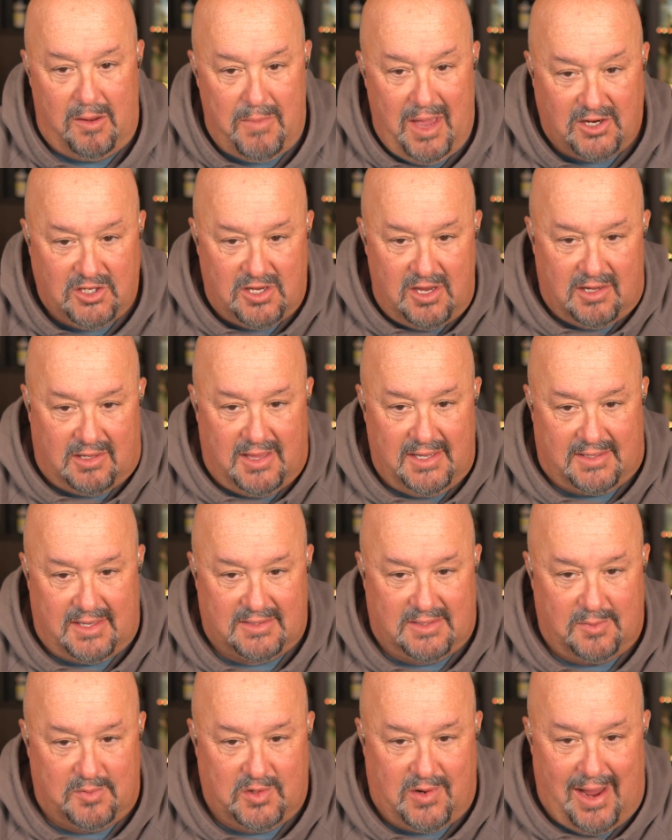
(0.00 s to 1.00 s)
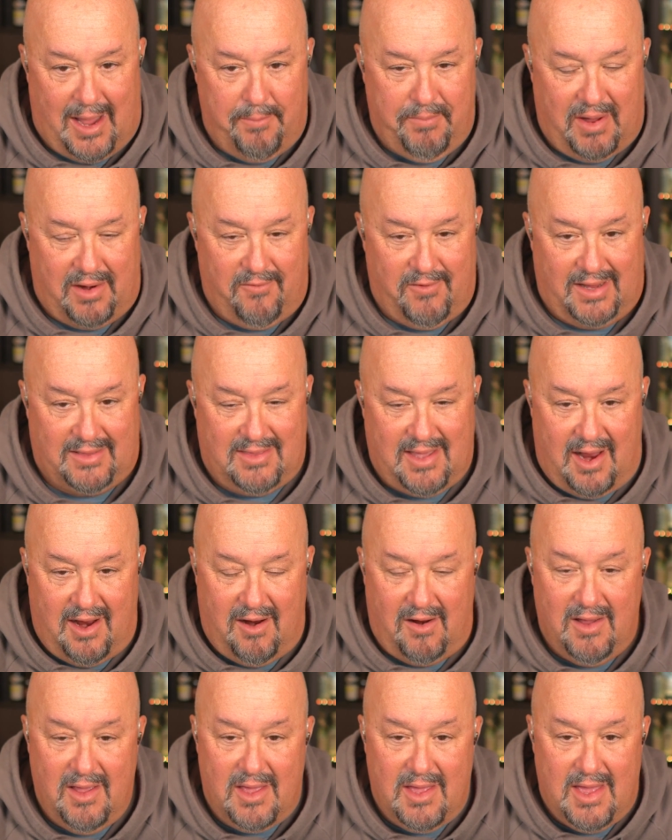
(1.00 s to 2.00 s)
Make sure you click the subscribe button right
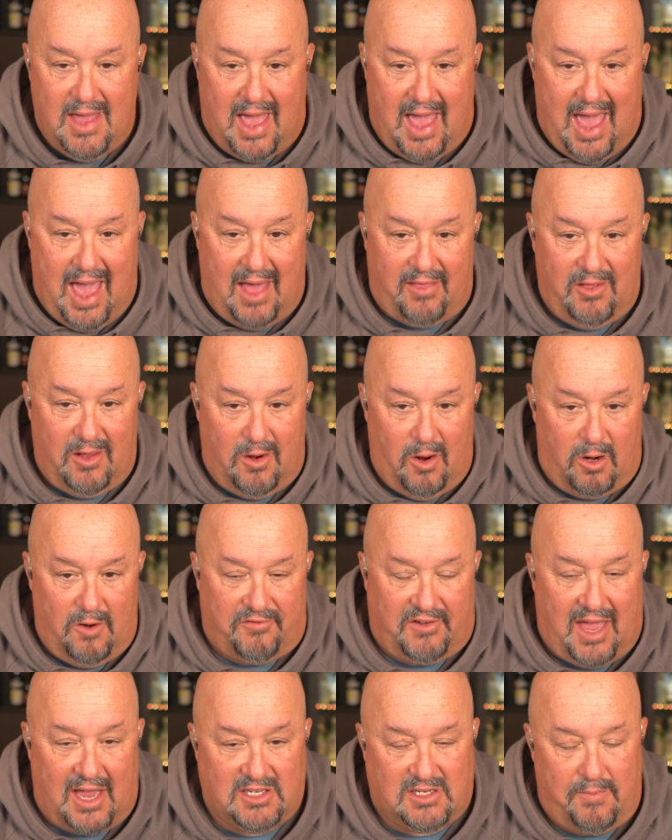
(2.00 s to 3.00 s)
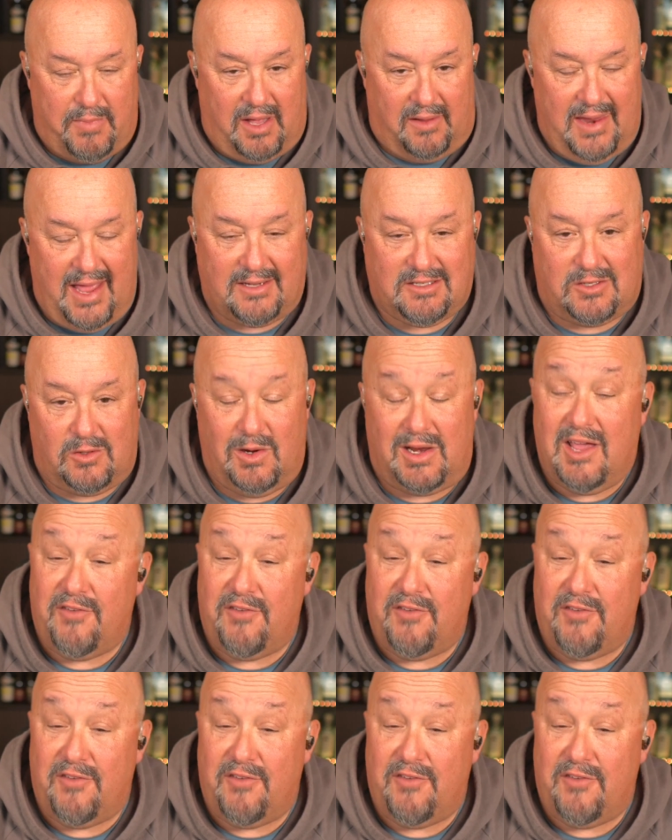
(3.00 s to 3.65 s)
there and the notification bell next to it.